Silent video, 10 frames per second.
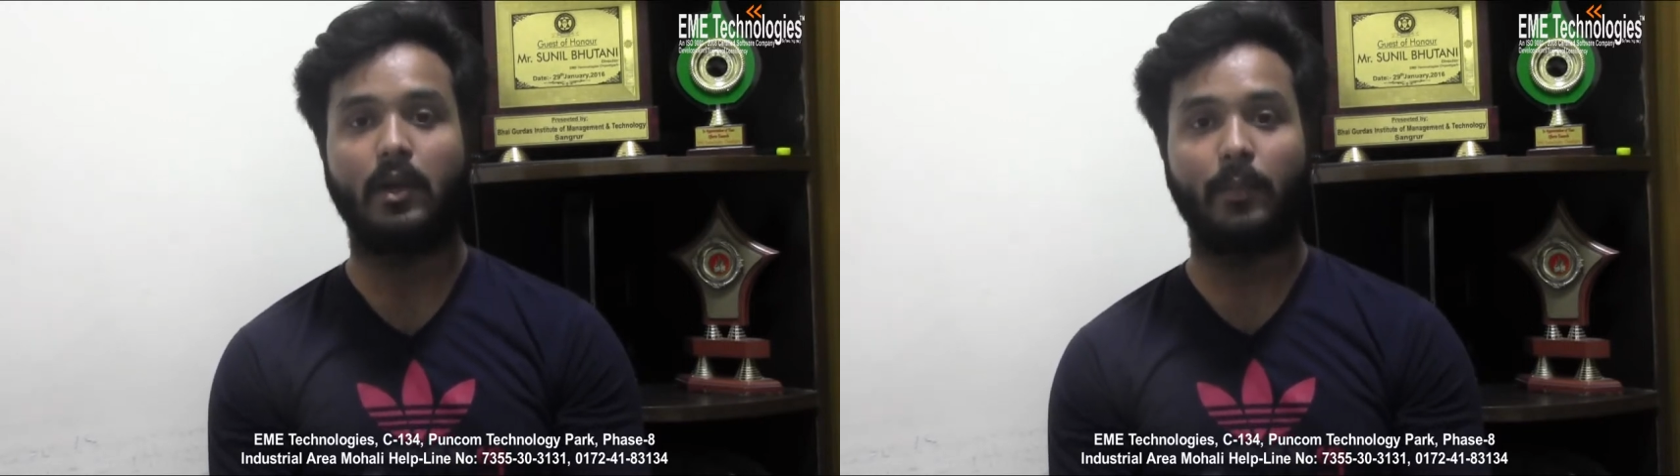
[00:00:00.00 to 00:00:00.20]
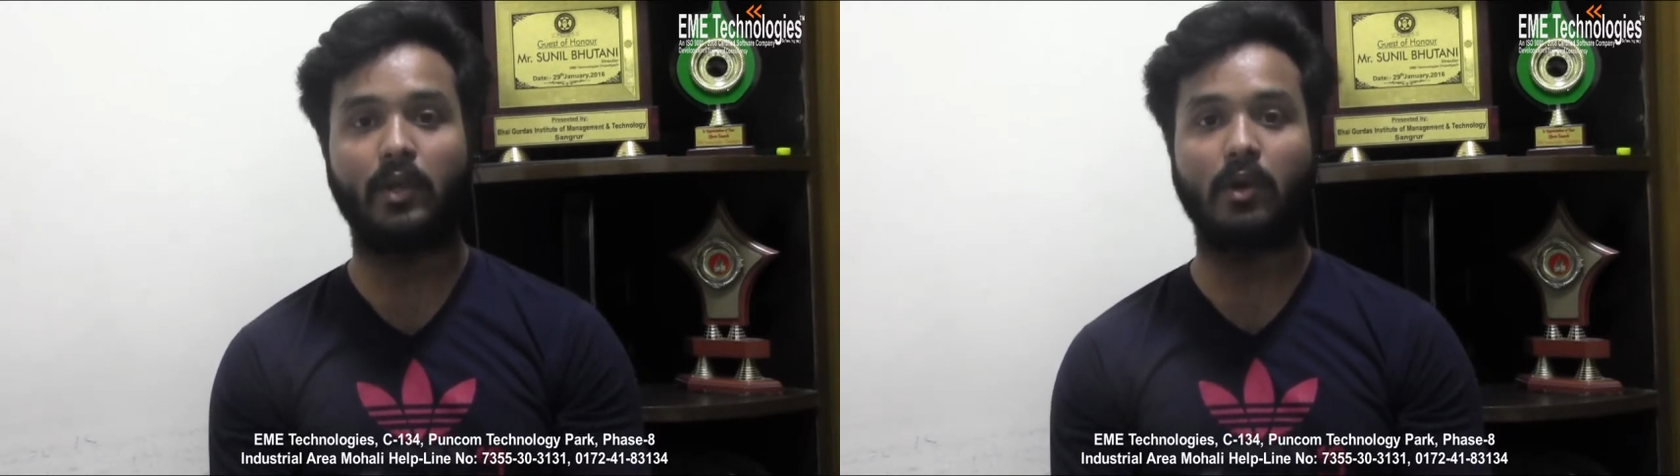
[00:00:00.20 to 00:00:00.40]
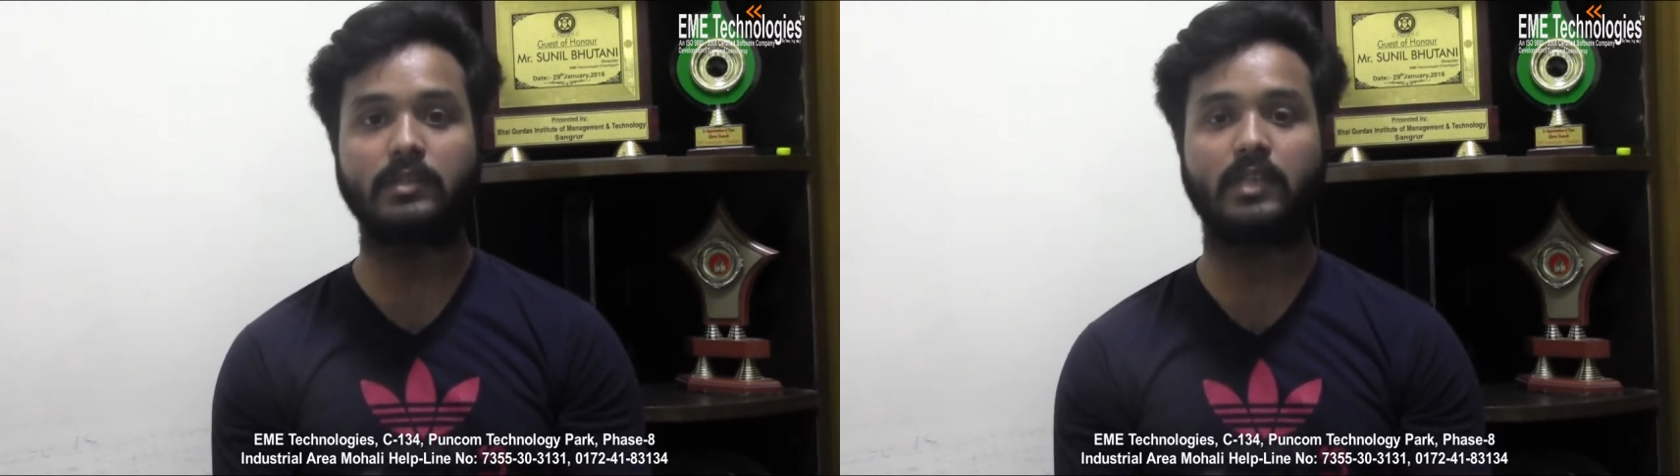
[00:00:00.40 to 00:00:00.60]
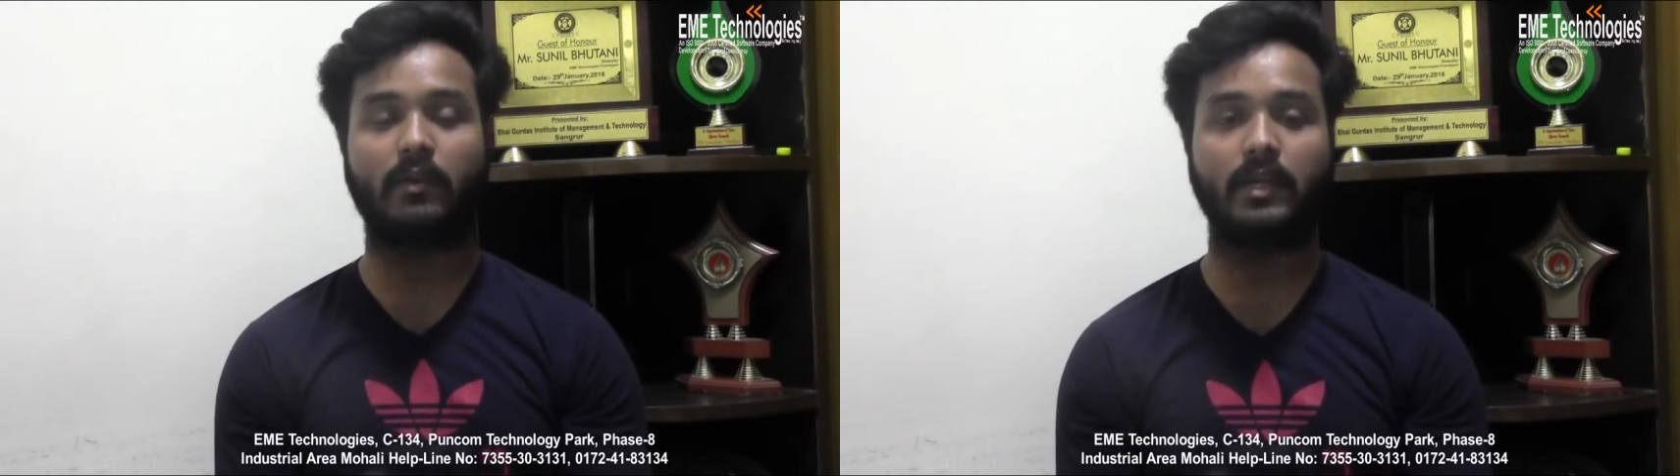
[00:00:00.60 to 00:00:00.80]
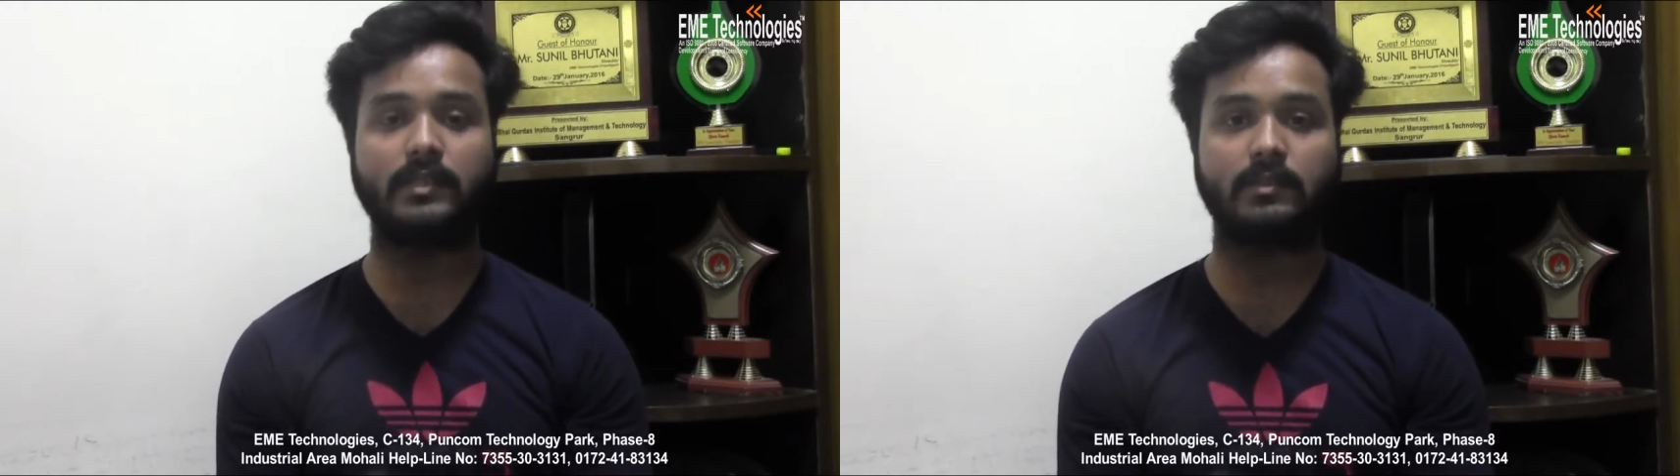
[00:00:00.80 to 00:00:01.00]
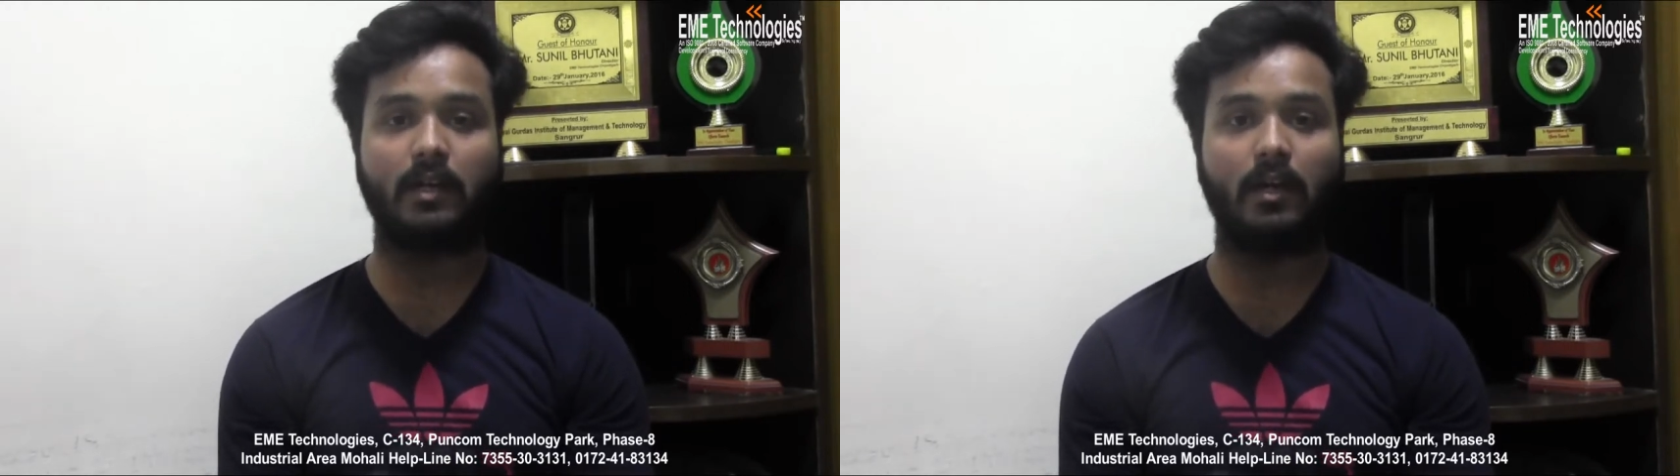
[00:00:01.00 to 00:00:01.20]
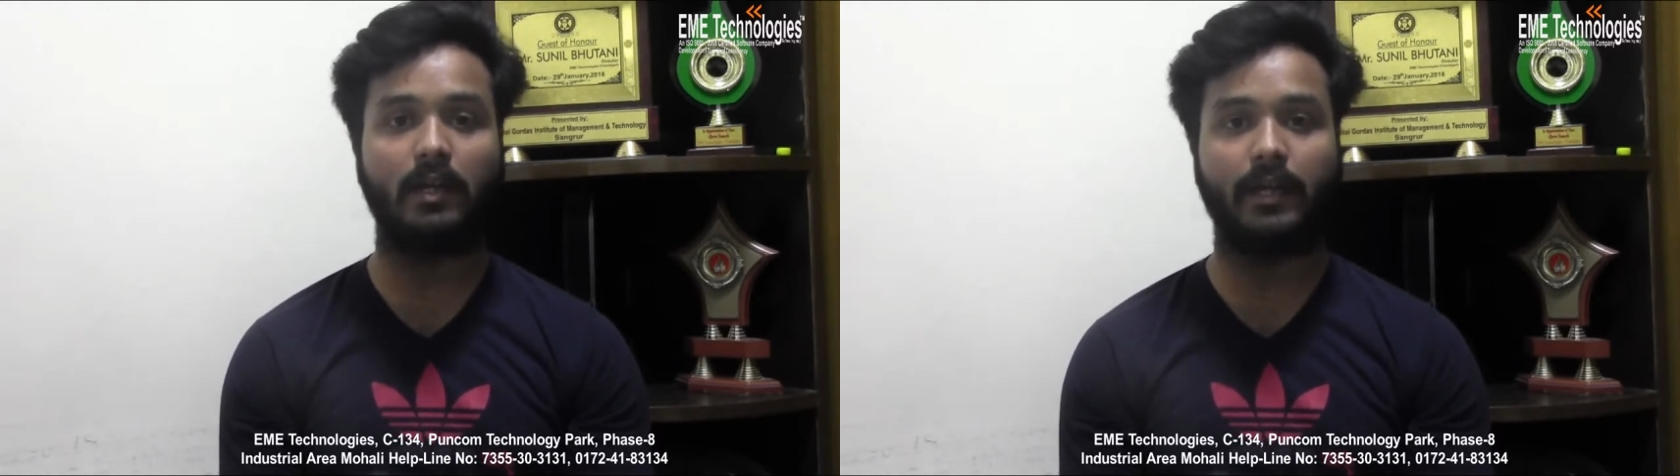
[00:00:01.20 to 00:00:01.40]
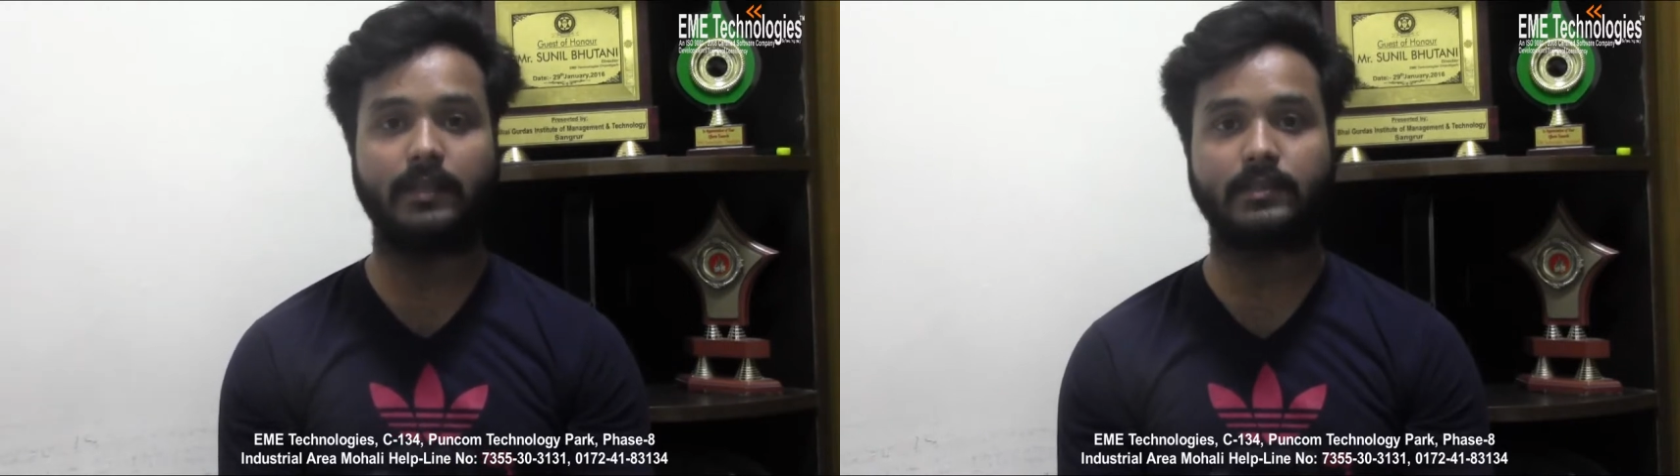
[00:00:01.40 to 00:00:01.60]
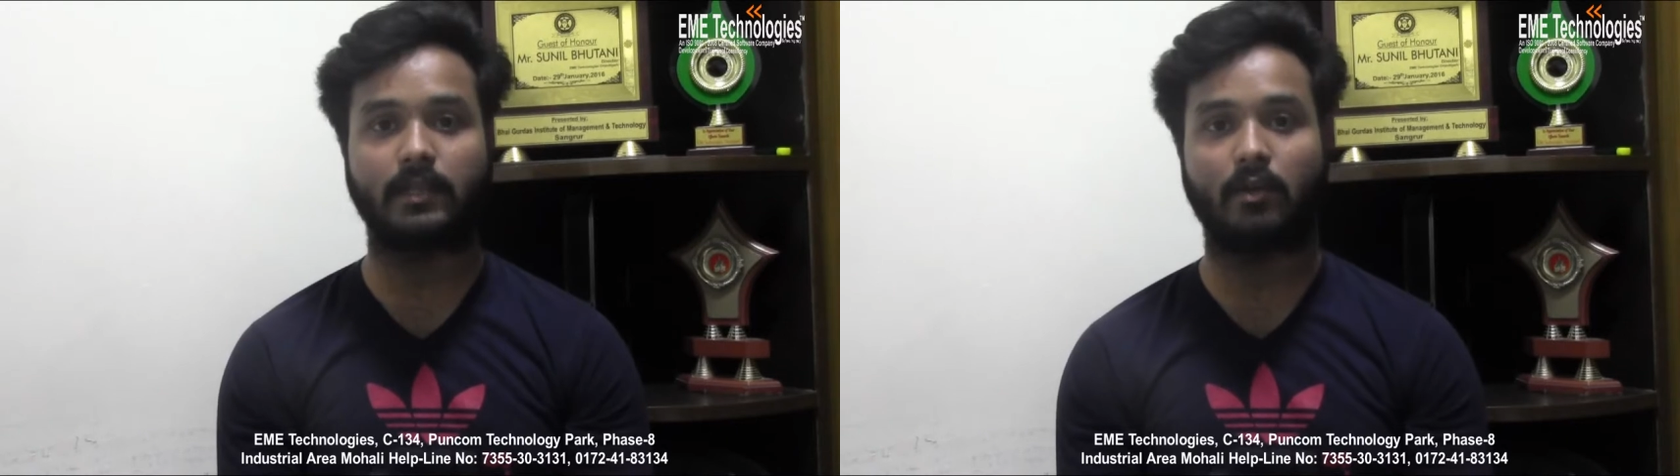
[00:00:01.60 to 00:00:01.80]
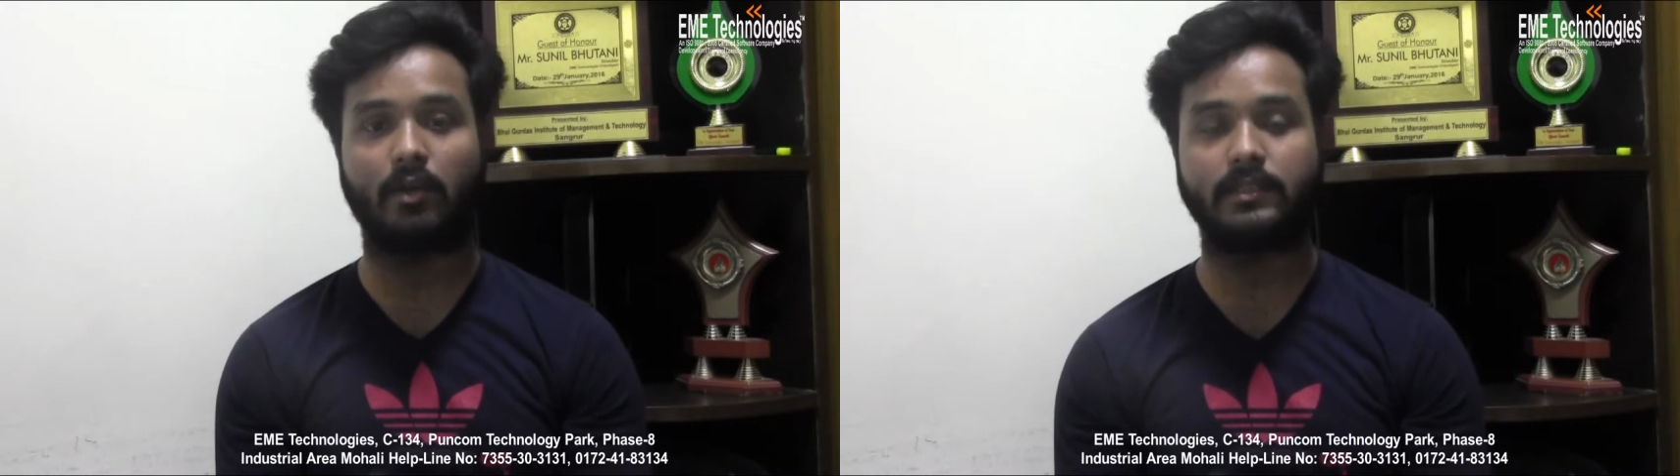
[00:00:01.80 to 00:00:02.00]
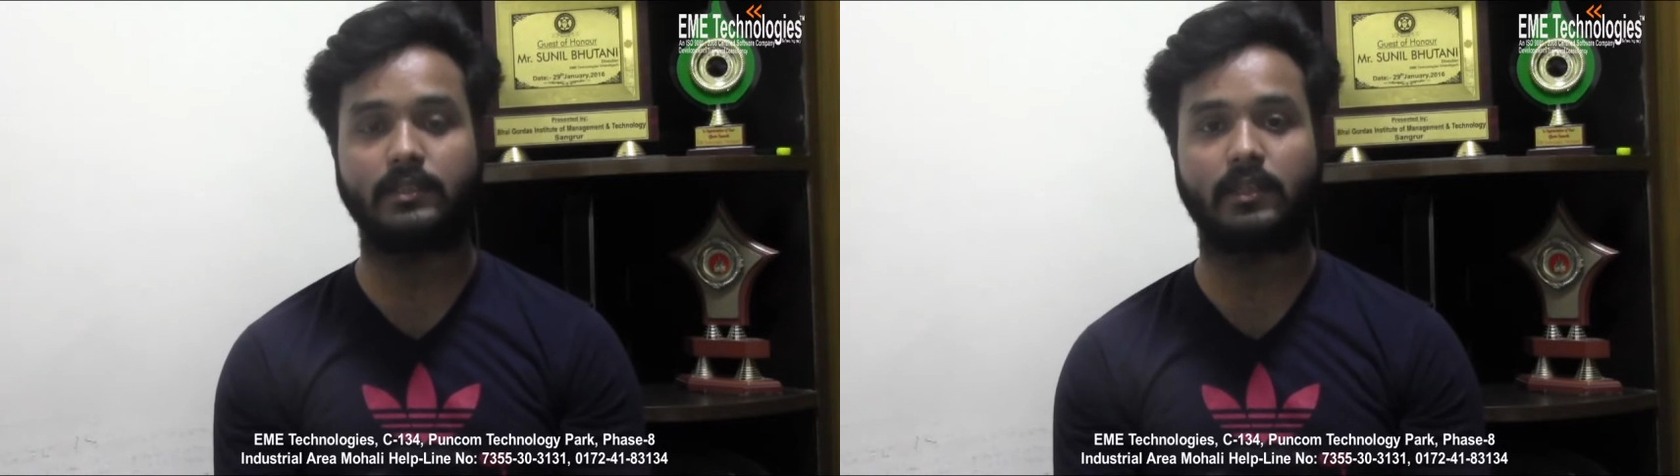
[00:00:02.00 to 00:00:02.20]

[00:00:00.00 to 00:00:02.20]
Because Java is the latest technology